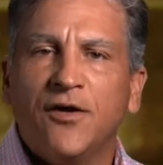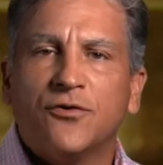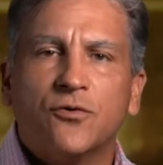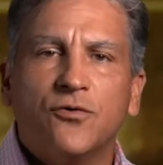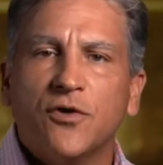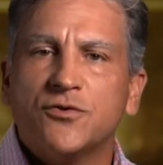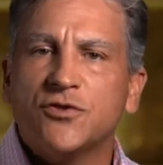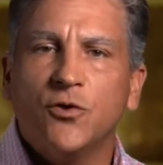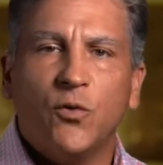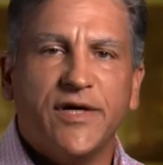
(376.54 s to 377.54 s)
Through those
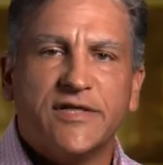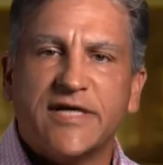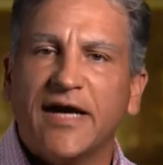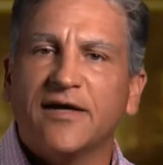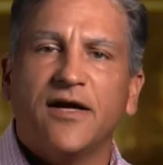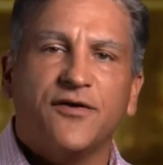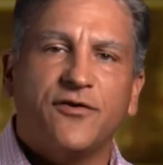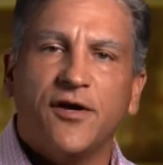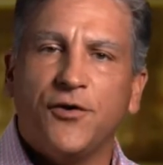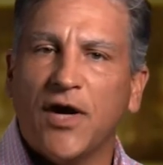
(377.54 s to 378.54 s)
2 weeks, I cannot
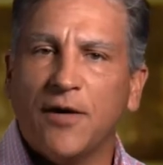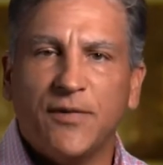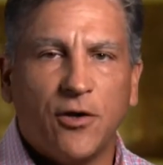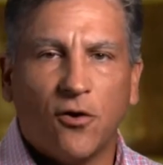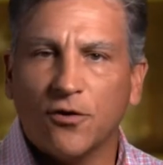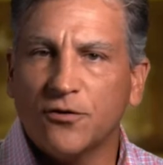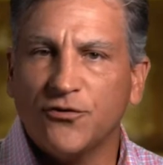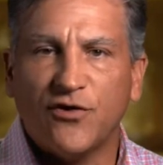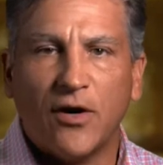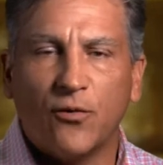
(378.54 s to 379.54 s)
tell you how many
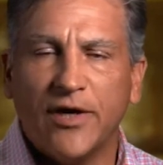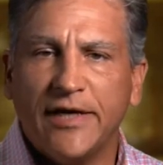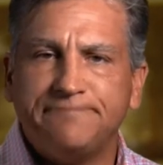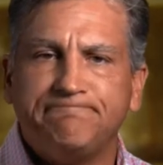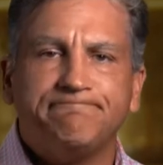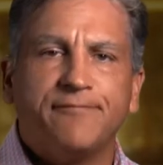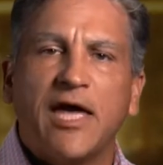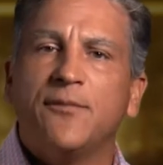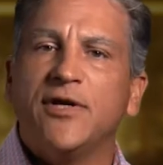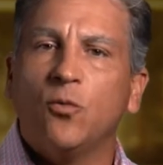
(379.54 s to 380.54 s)
articles I read,
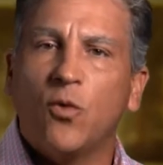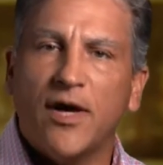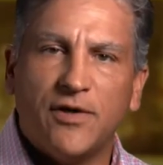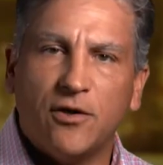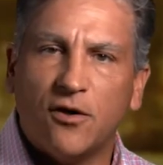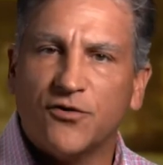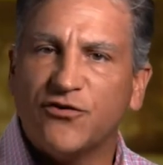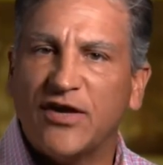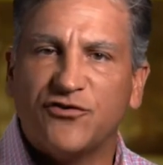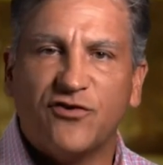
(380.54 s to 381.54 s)
how many webinars
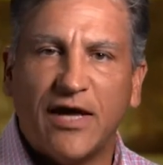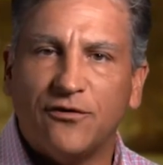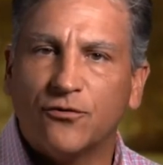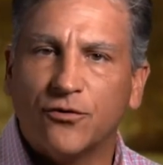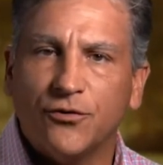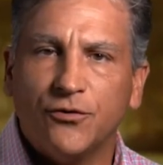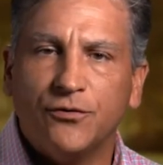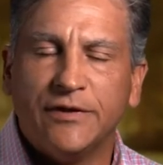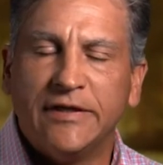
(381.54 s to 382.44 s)
I sat through.